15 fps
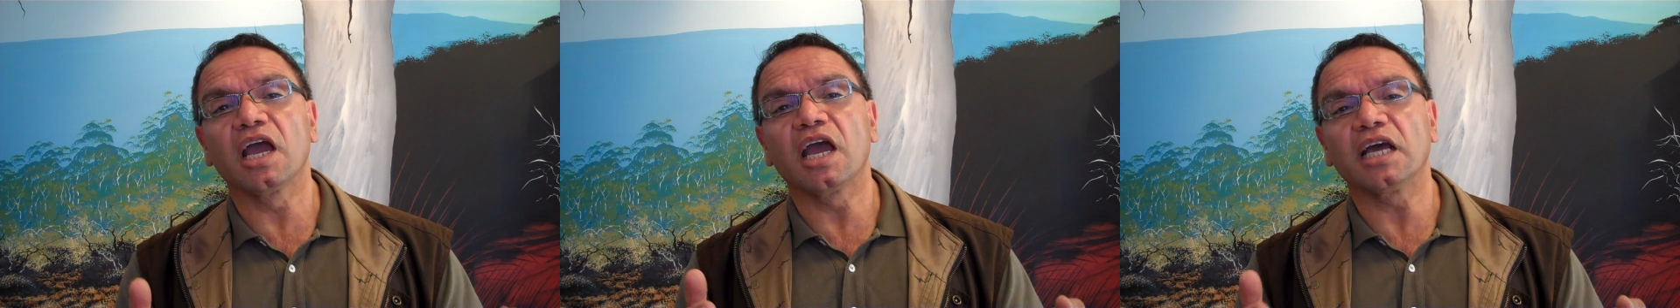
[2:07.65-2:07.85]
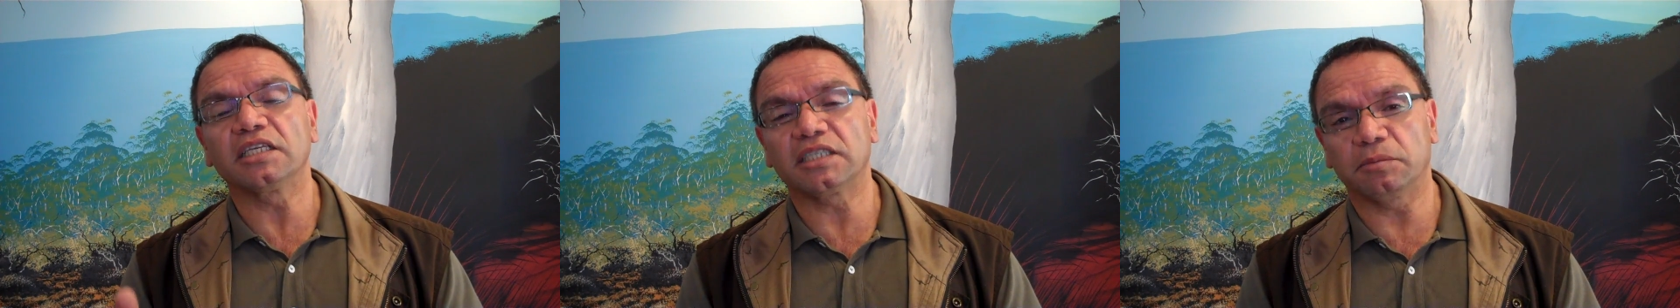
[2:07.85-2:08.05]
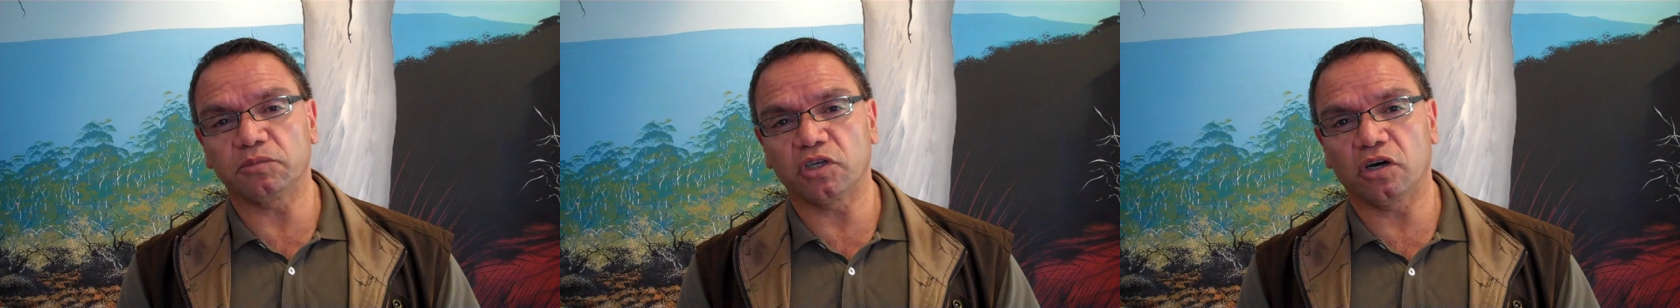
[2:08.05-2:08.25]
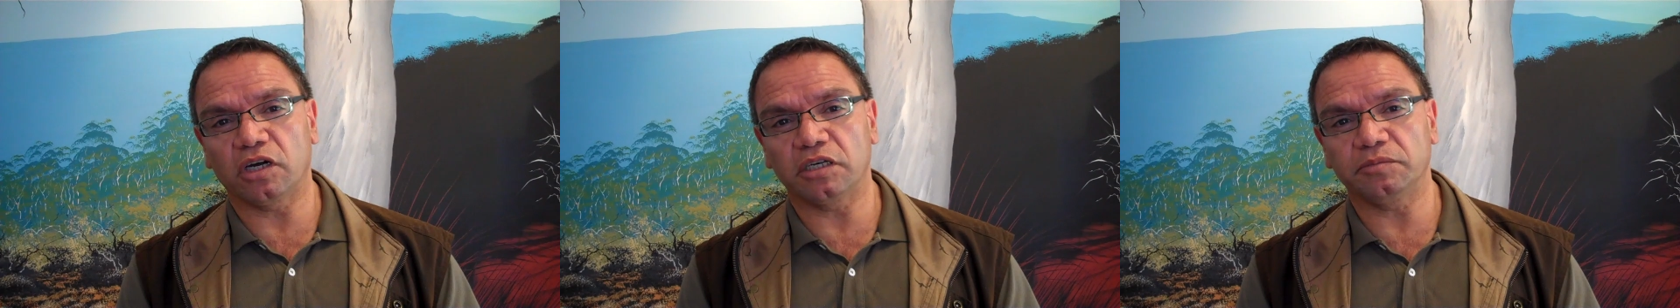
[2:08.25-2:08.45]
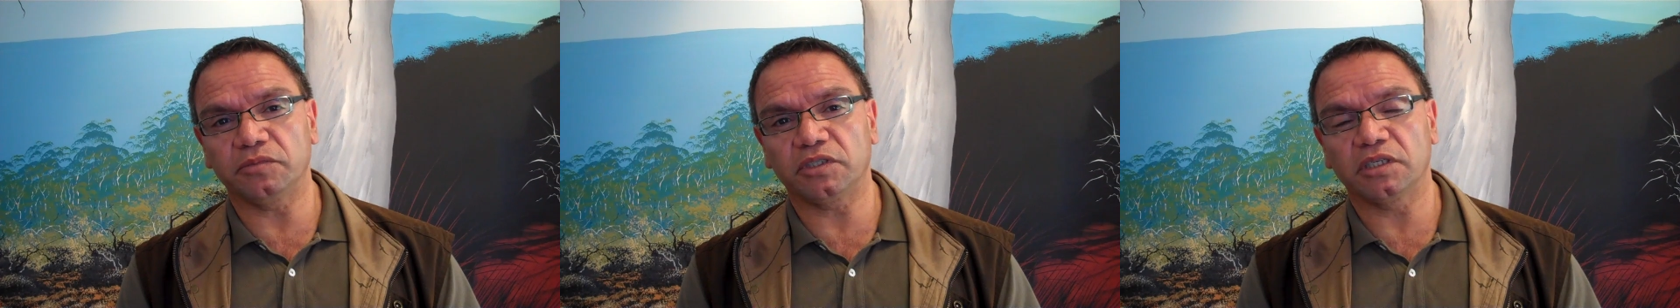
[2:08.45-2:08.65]

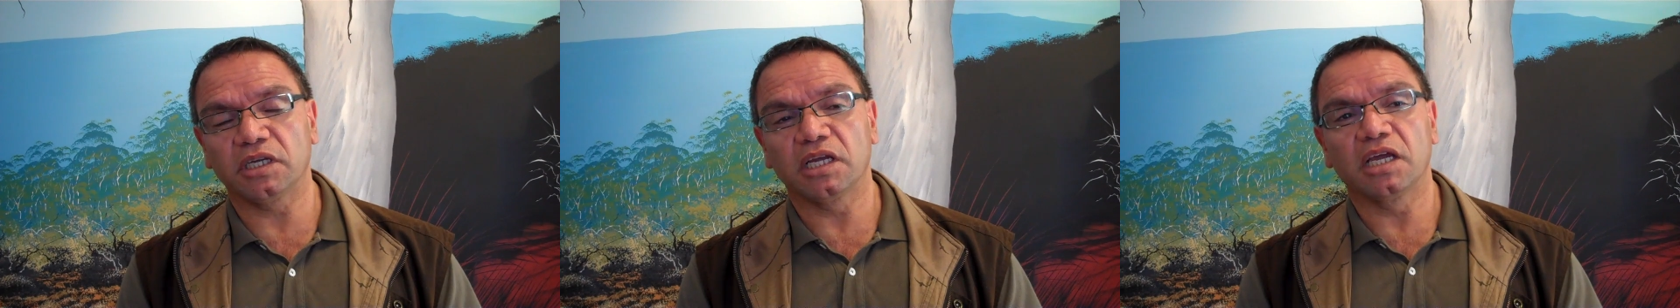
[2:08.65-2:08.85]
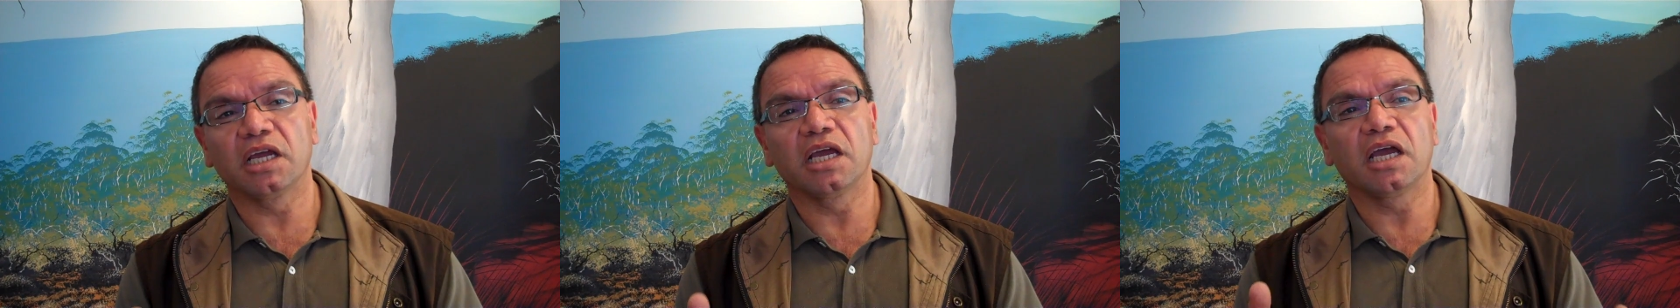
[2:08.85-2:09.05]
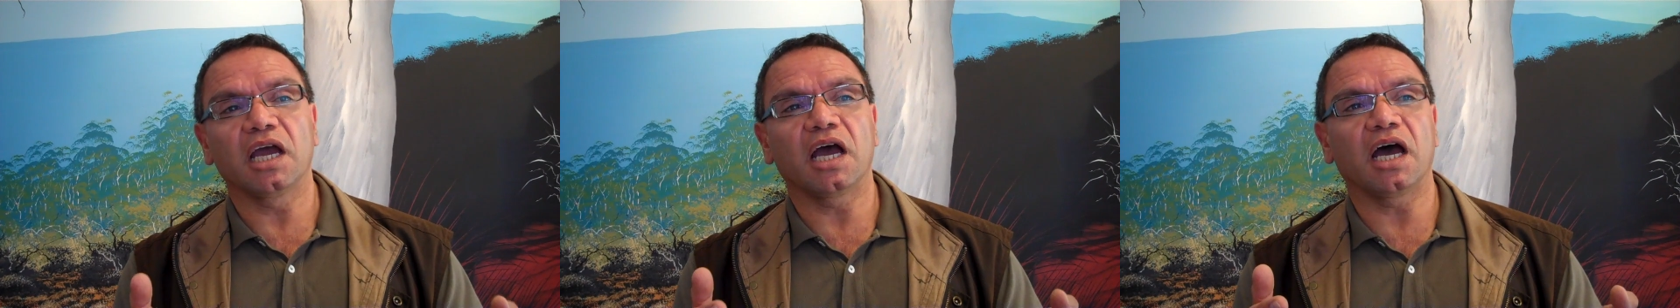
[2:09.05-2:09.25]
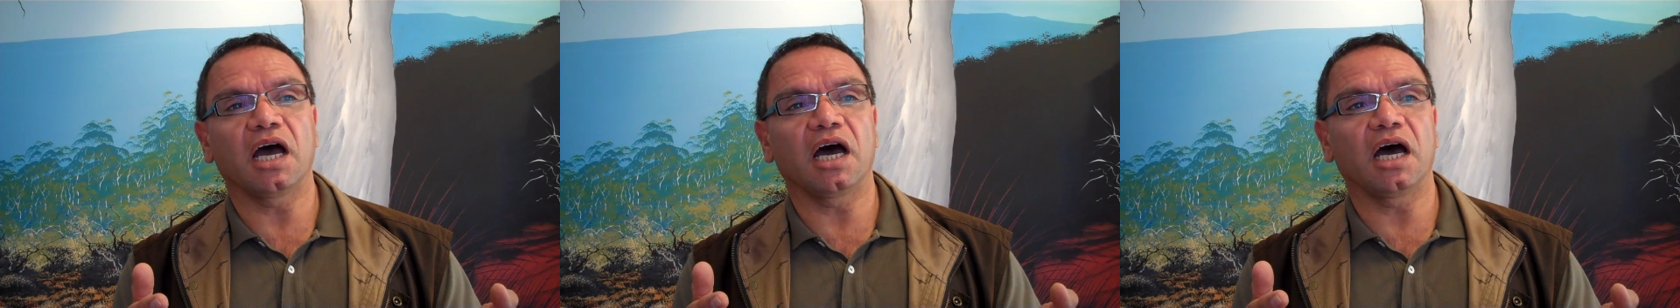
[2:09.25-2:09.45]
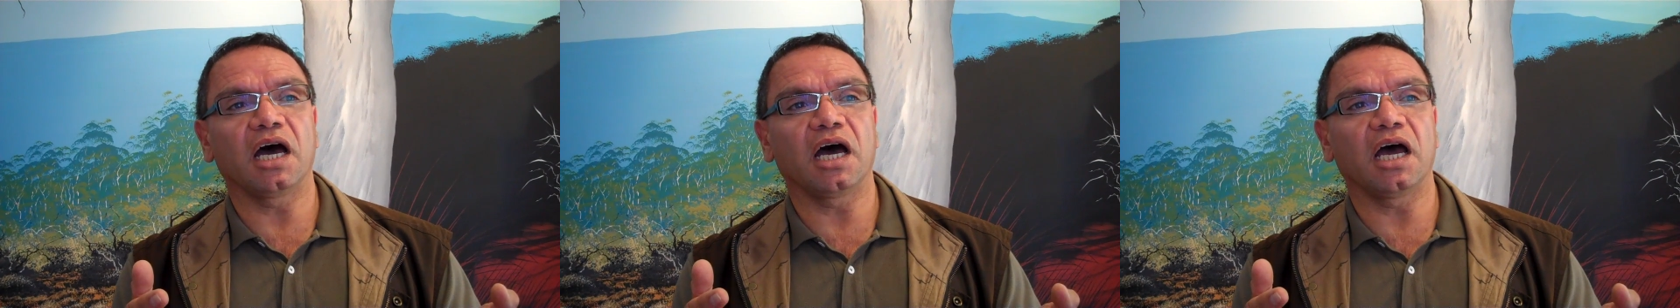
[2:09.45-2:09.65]
sometimes
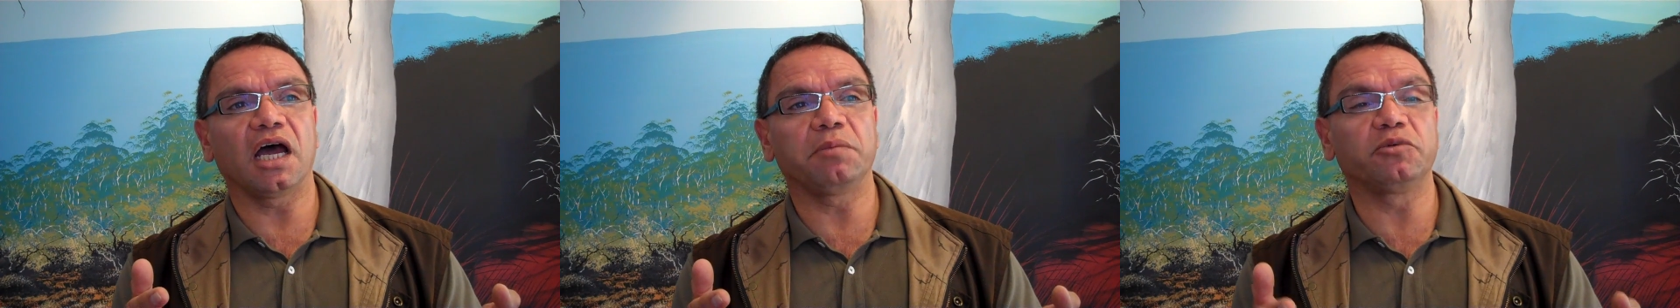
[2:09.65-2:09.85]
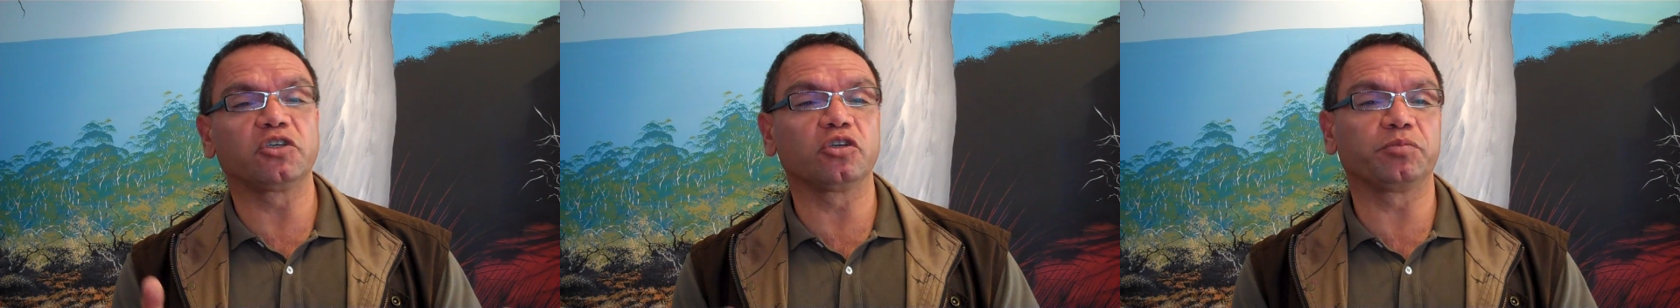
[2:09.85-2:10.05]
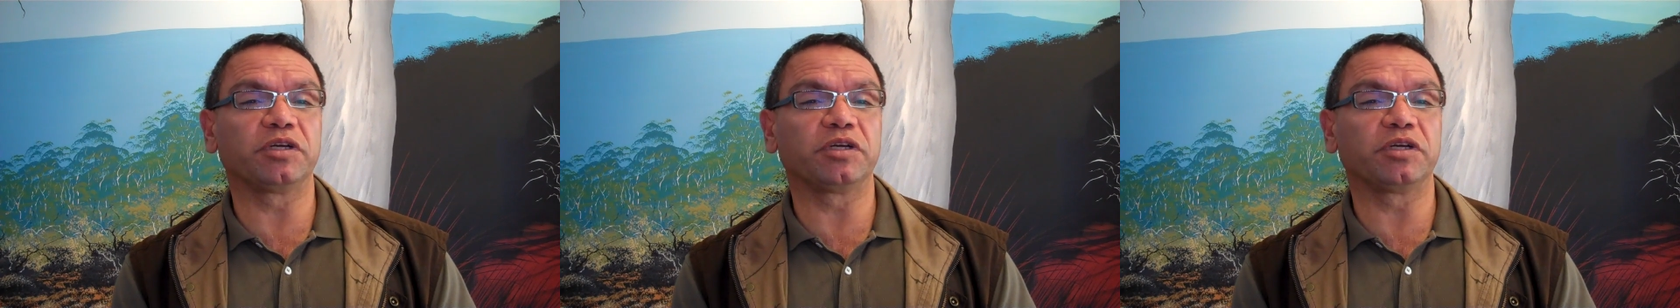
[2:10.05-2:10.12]
Aboriginal